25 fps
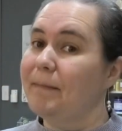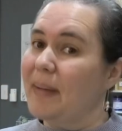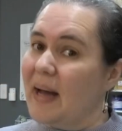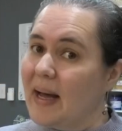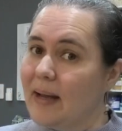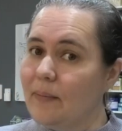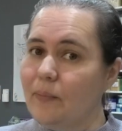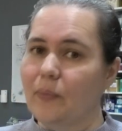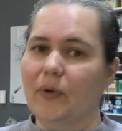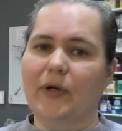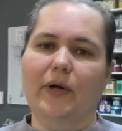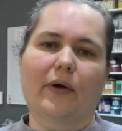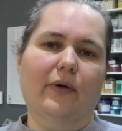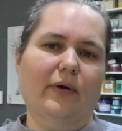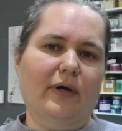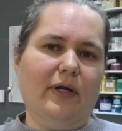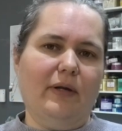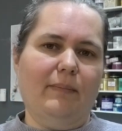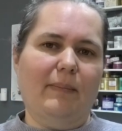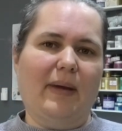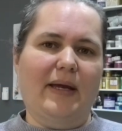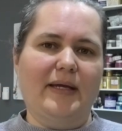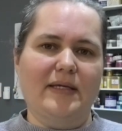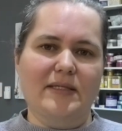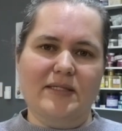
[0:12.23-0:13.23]
but we're not
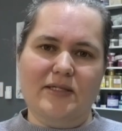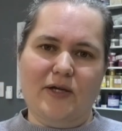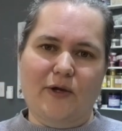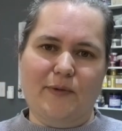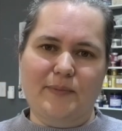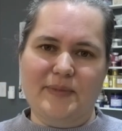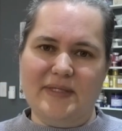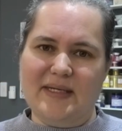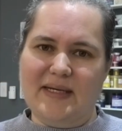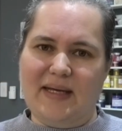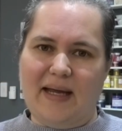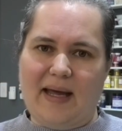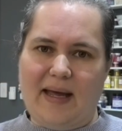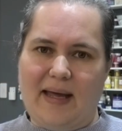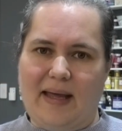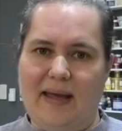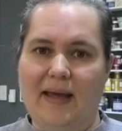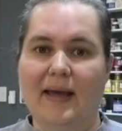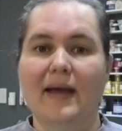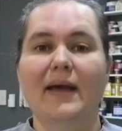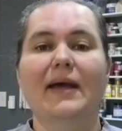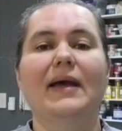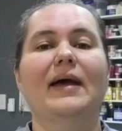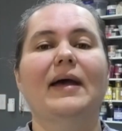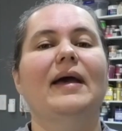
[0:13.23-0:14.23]
going to make soap today.